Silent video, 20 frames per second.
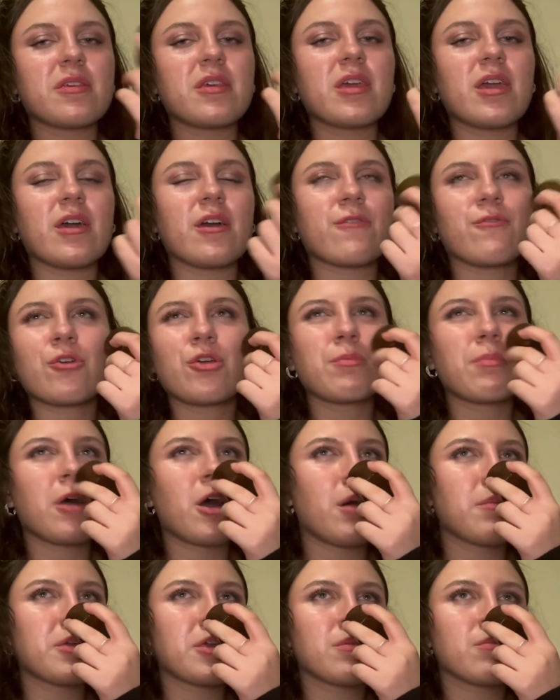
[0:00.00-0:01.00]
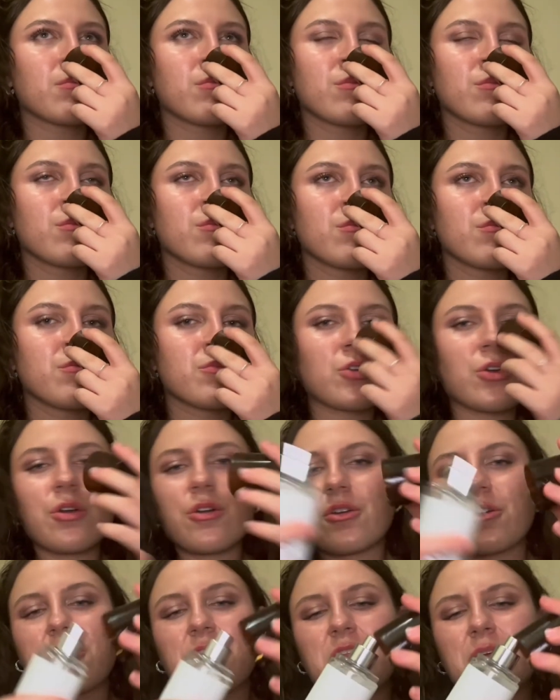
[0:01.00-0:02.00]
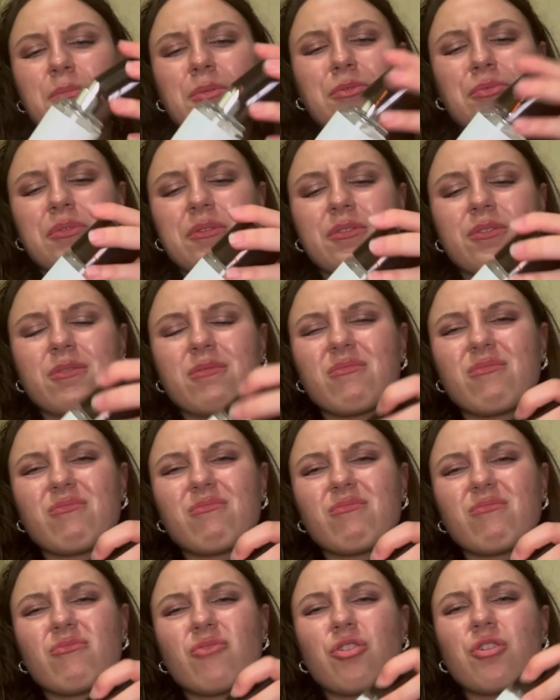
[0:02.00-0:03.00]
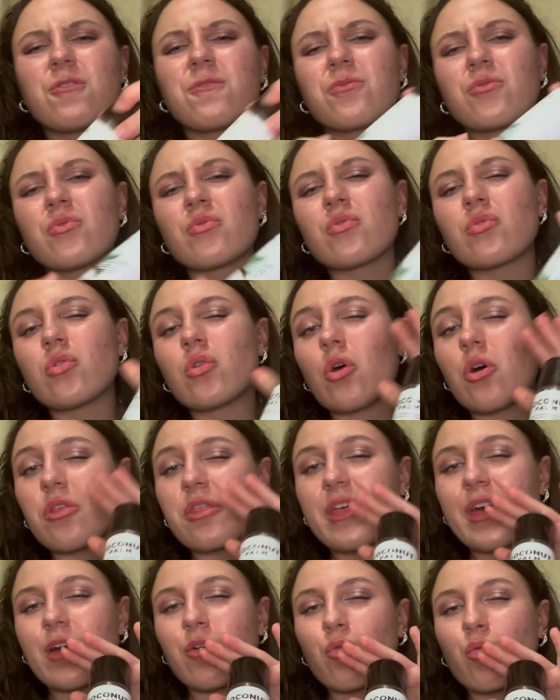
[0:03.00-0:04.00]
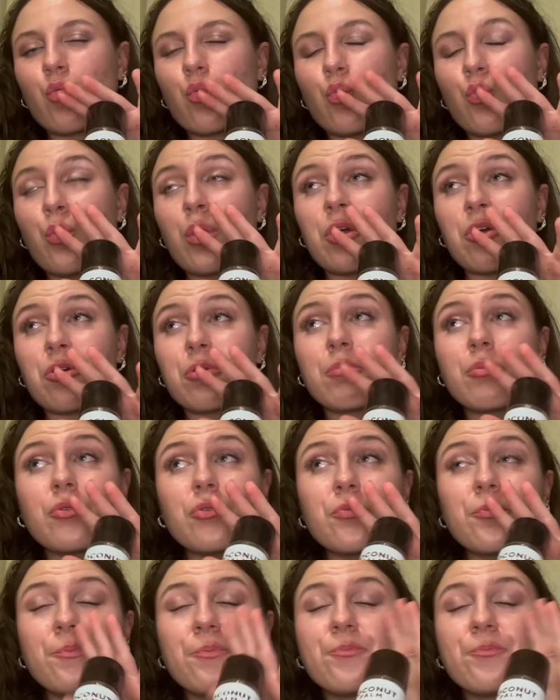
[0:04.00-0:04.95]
yeah, very palmy, coconutty, but just overall not that wearable,